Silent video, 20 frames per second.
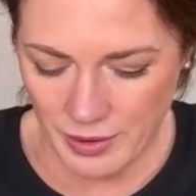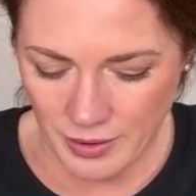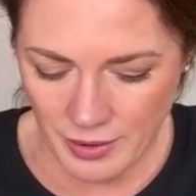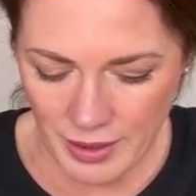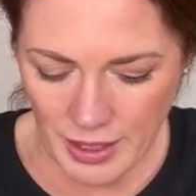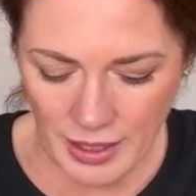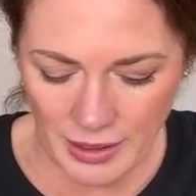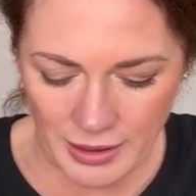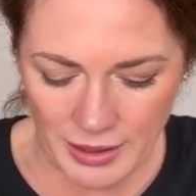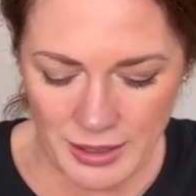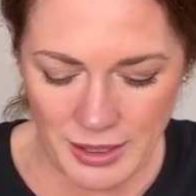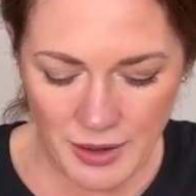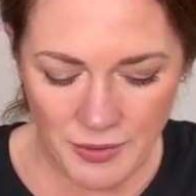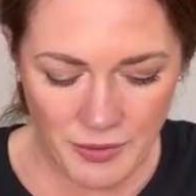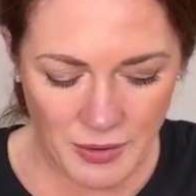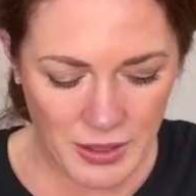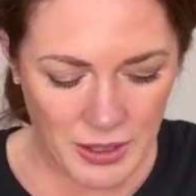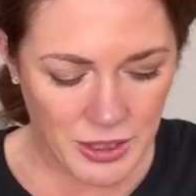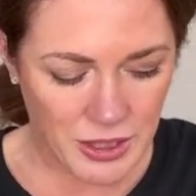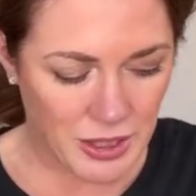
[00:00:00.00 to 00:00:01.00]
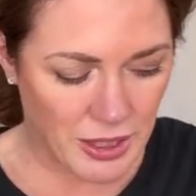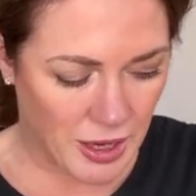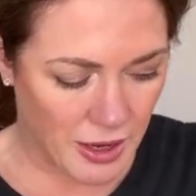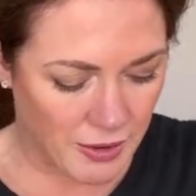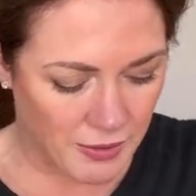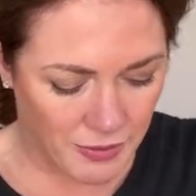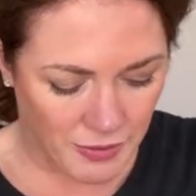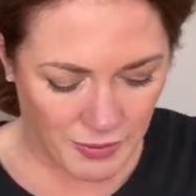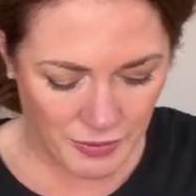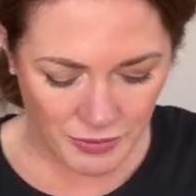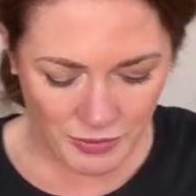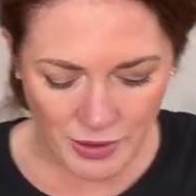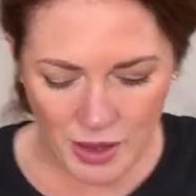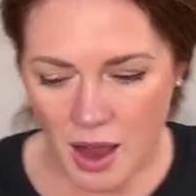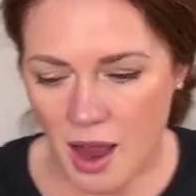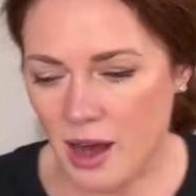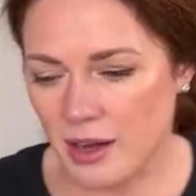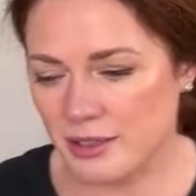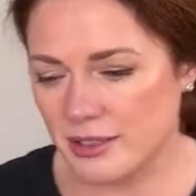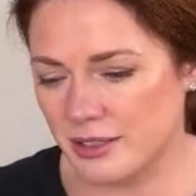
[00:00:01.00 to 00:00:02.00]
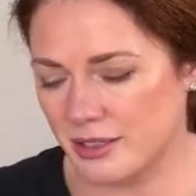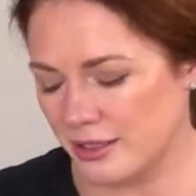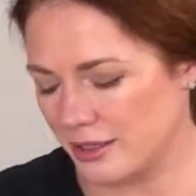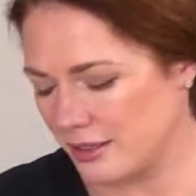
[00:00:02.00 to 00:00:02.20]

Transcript: get the definition of flocked.